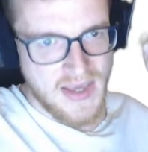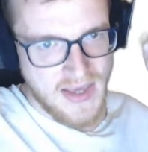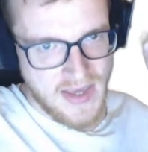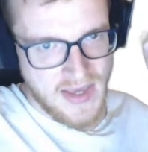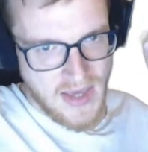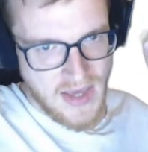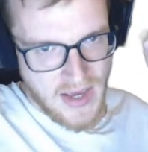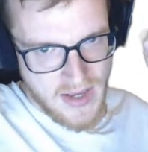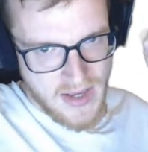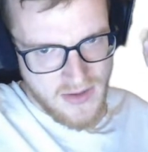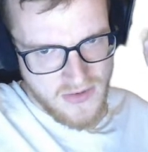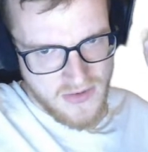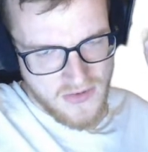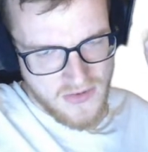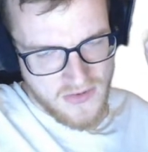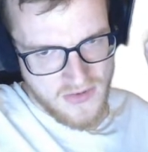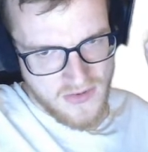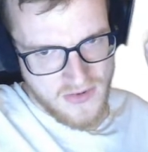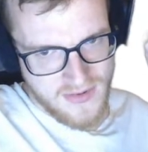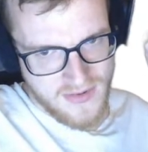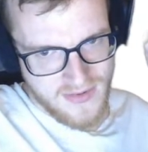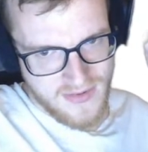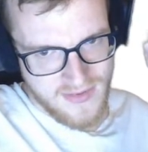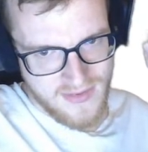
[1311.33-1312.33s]

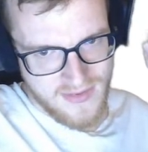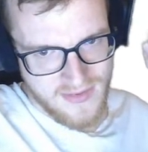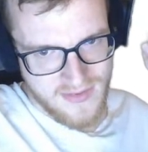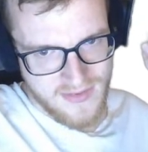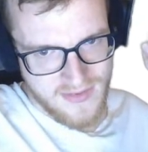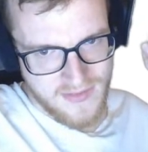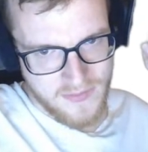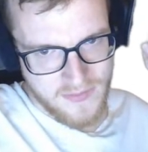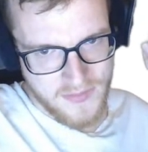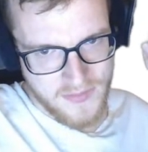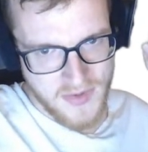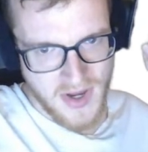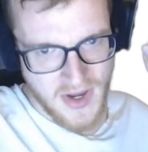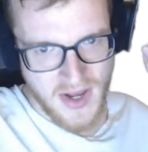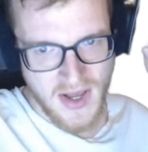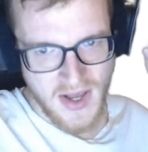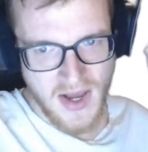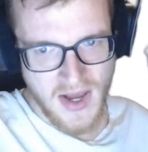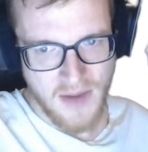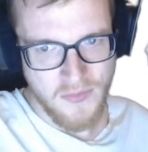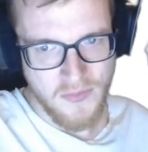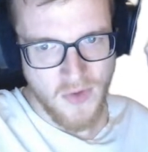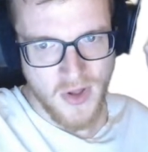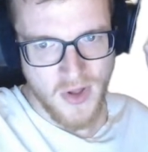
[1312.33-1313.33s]
guess. But
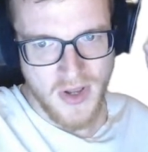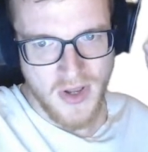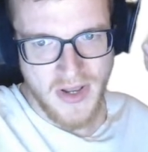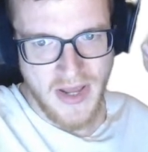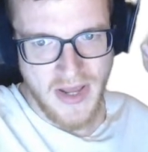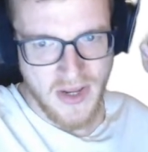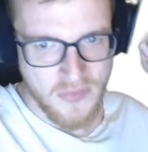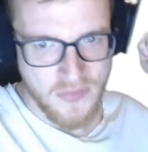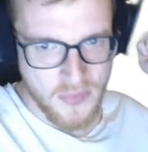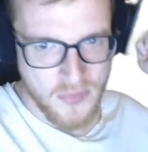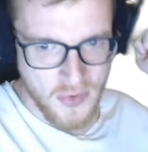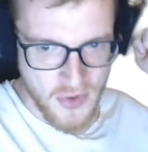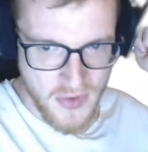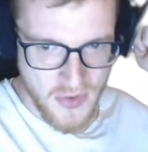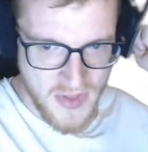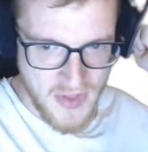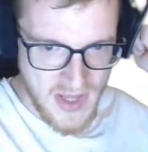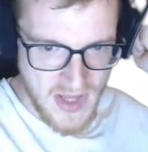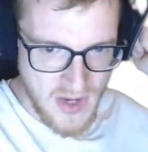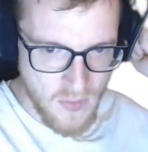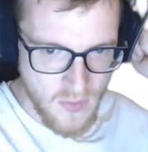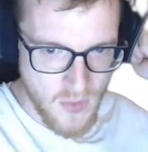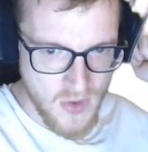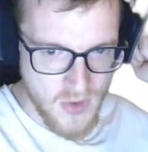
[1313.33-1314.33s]
I'm not an expert on
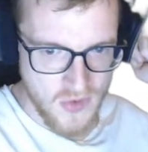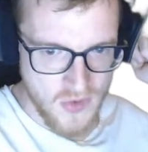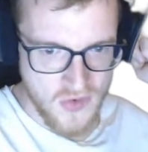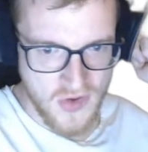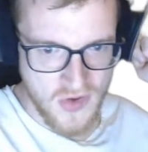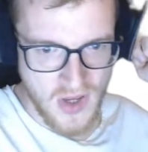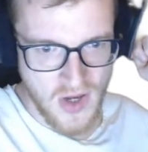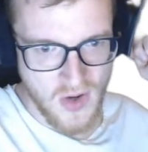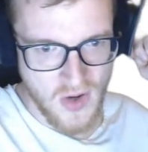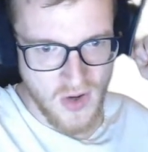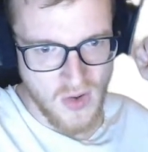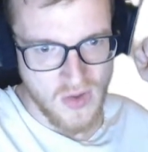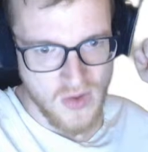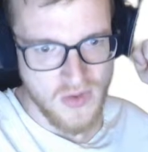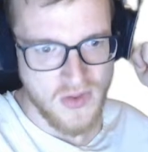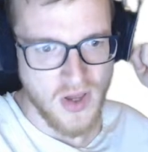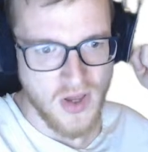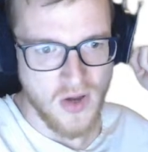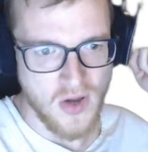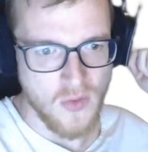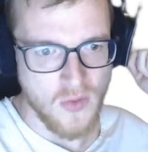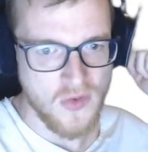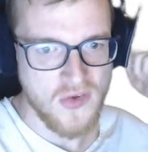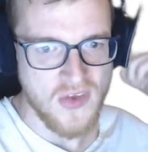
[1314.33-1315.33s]
that one, so
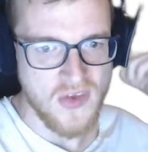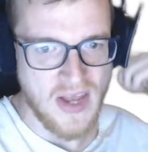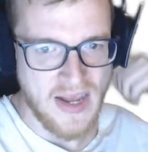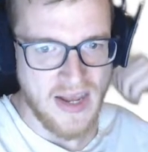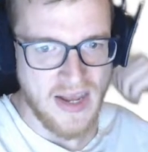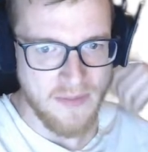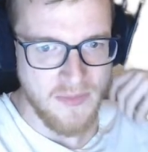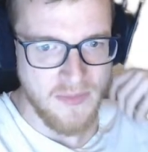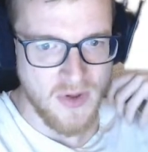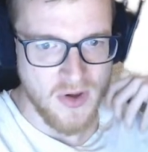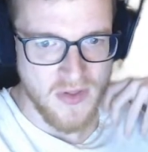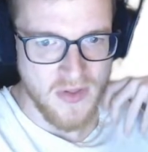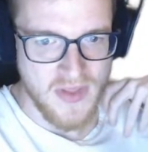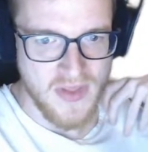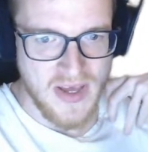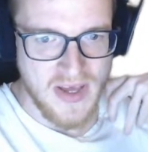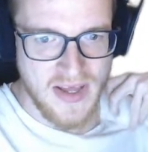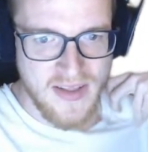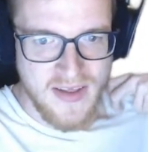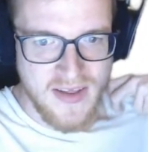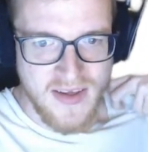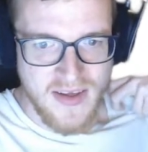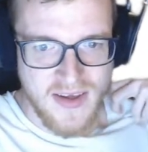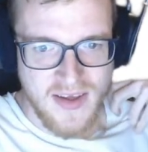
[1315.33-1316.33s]
don't cite me on
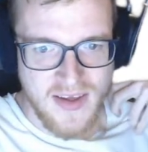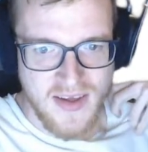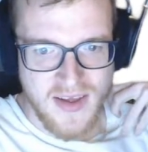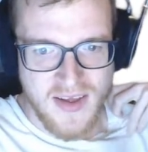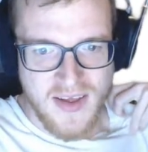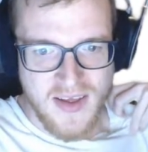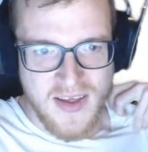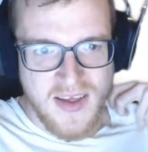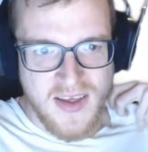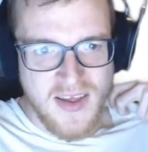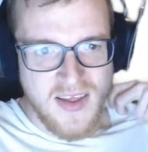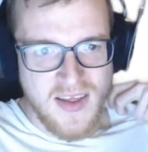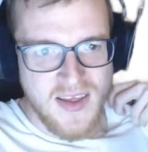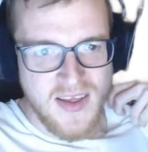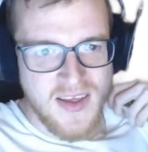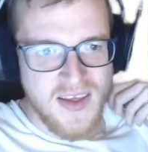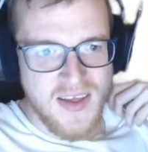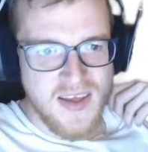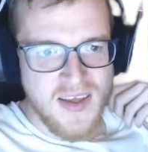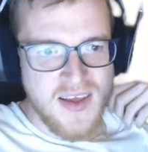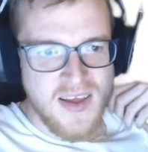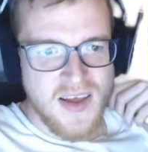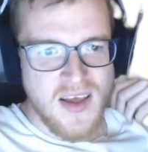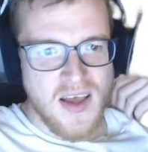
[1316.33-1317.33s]
that.
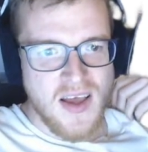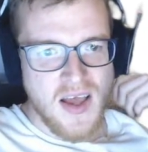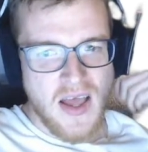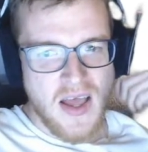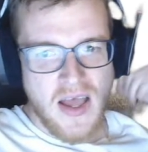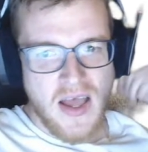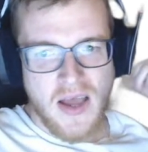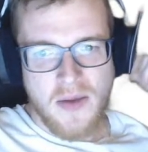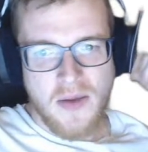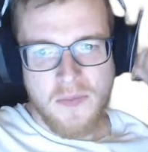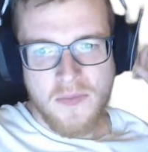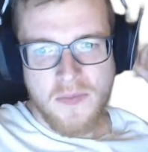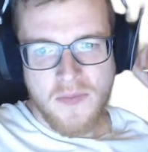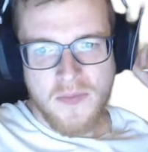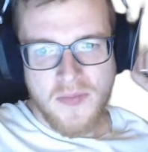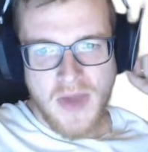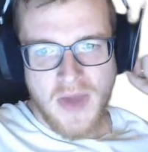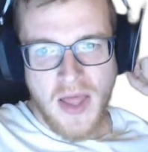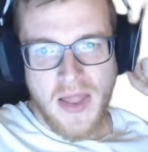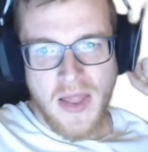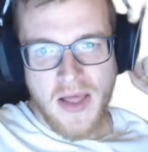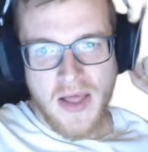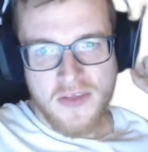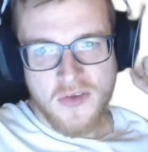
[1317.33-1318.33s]
And
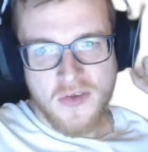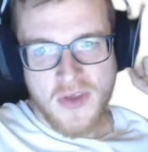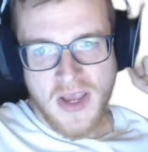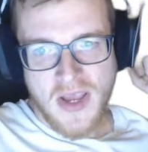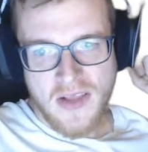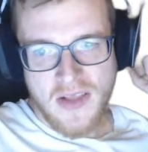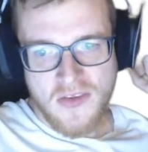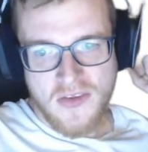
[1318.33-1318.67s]
as you can